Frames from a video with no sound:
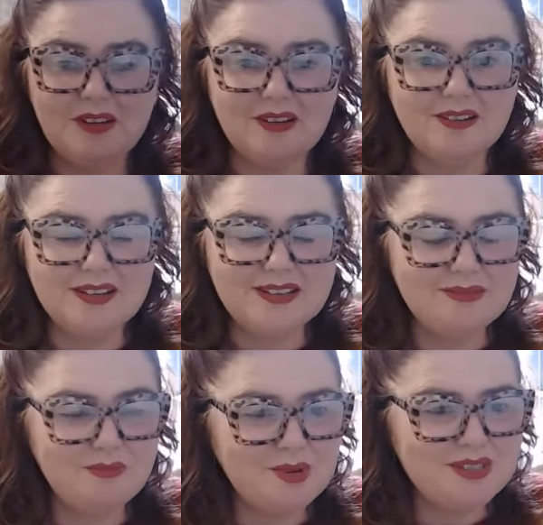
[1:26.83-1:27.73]
No, it
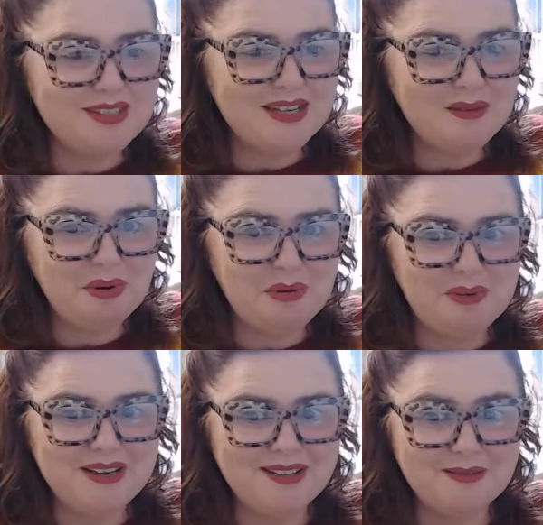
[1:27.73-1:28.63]
wasn't set
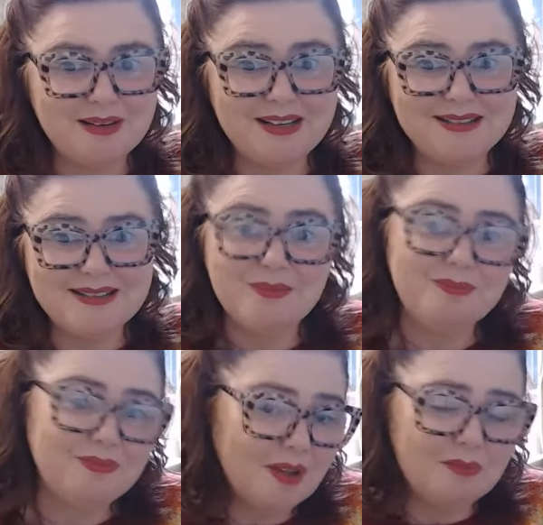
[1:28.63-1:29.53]
properly and it ran.
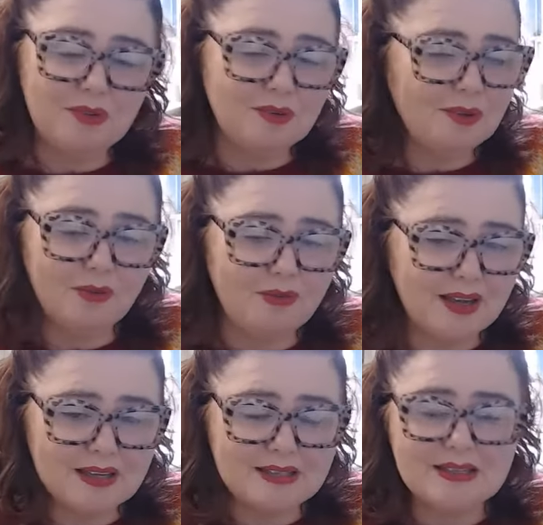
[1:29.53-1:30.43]
So I'm not
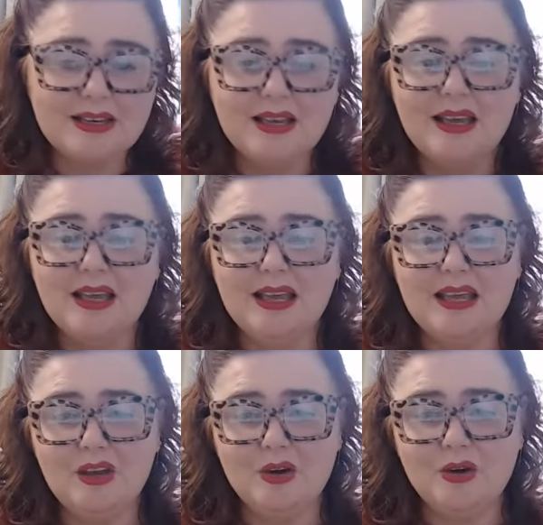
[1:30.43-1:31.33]
phased.
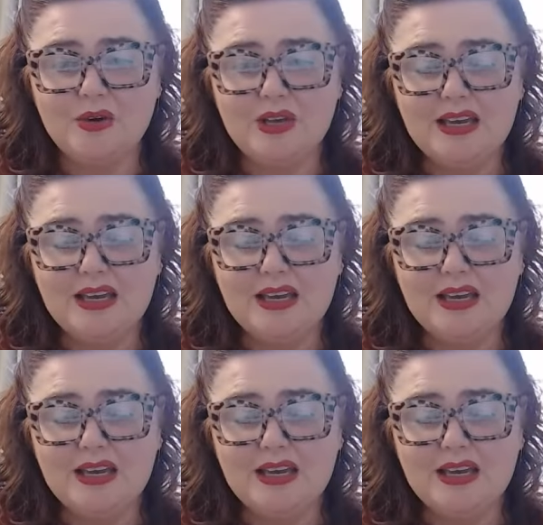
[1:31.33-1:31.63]
Anywho,